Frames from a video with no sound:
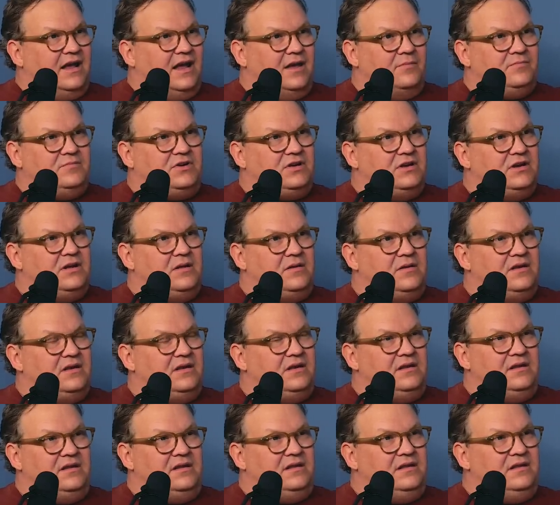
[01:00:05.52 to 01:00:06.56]

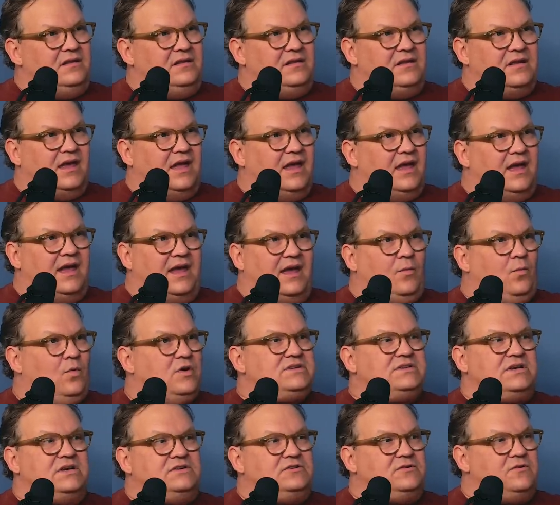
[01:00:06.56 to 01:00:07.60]
I
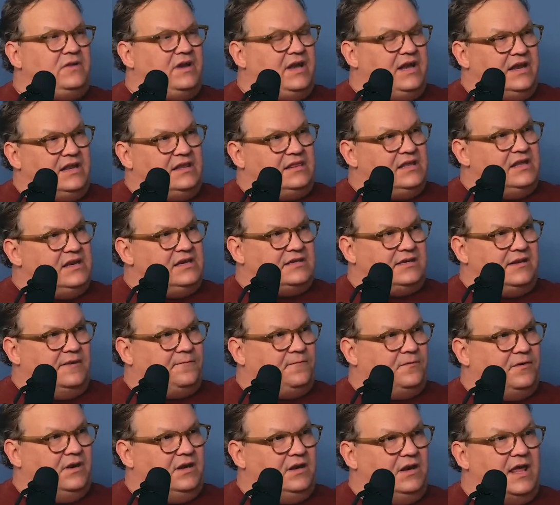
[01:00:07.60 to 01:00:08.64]
wasn't doing anything
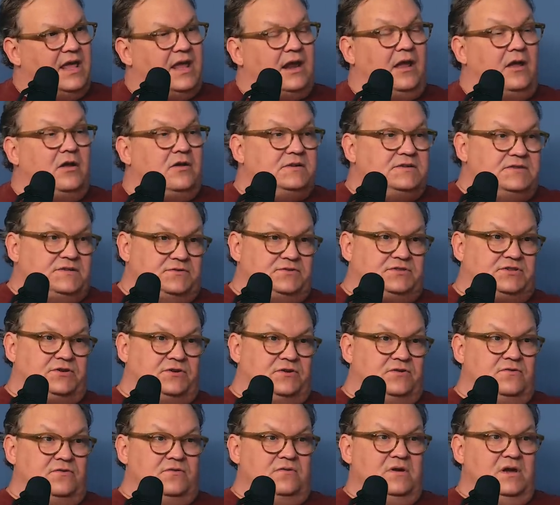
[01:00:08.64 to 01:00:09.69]
different. And I also
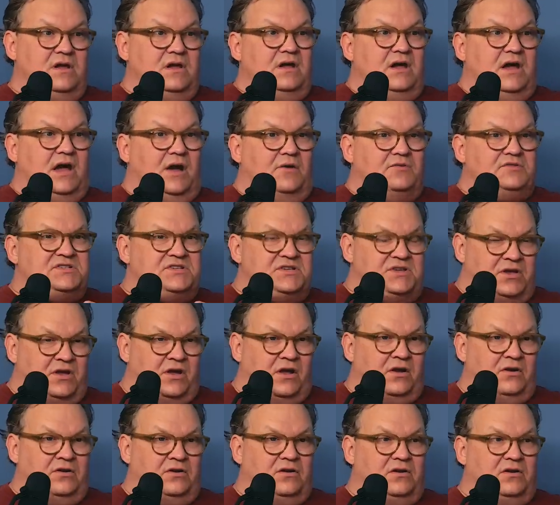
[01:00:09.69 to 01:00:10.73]
too, I was
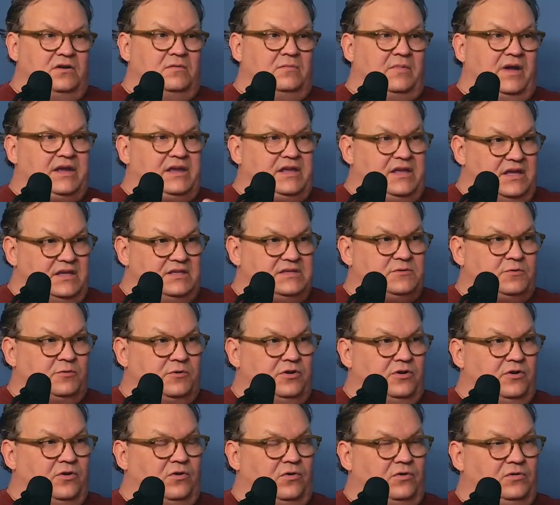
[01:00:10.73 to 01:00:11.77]
younger. My kids
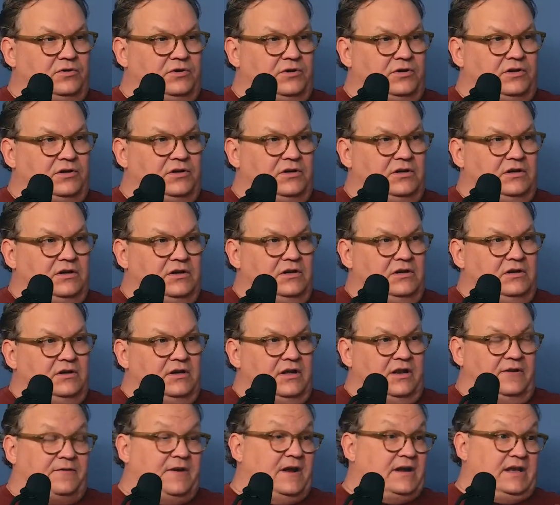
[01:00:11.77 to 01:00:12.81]
weren't older.
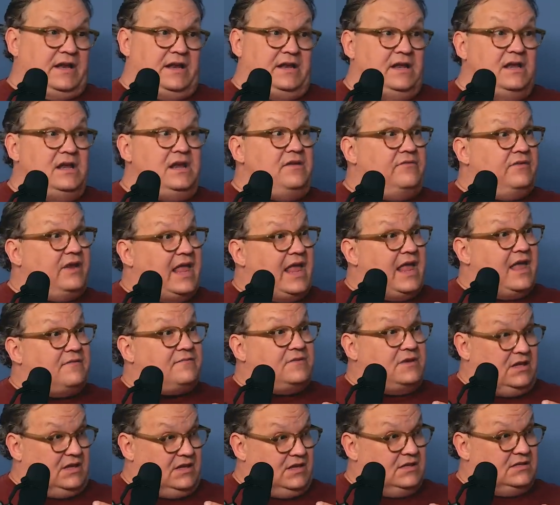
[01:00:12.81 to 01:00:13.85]
In fact, I didn't even
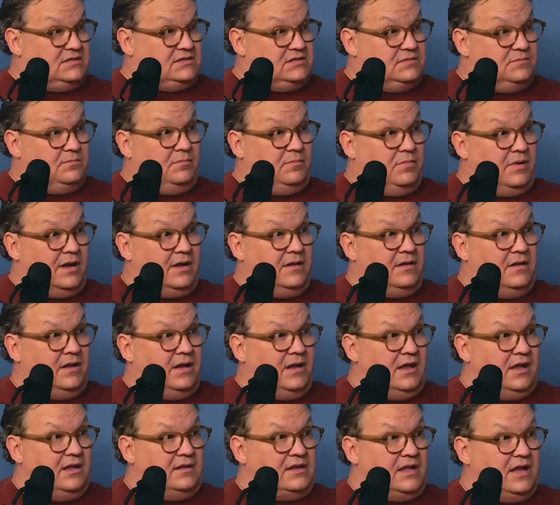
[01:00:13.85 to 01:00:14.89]
have kids
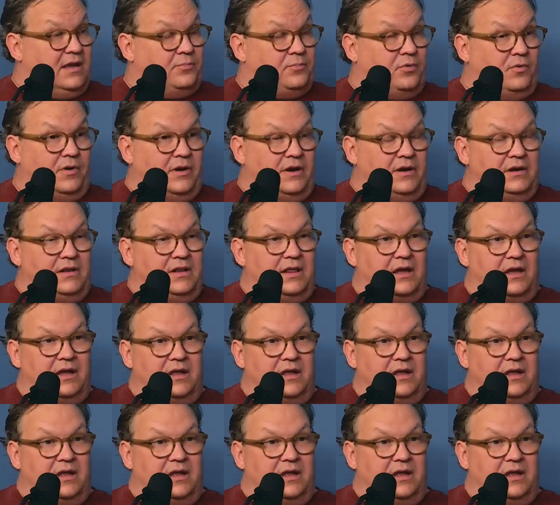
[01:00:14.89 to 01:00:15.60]
at that point.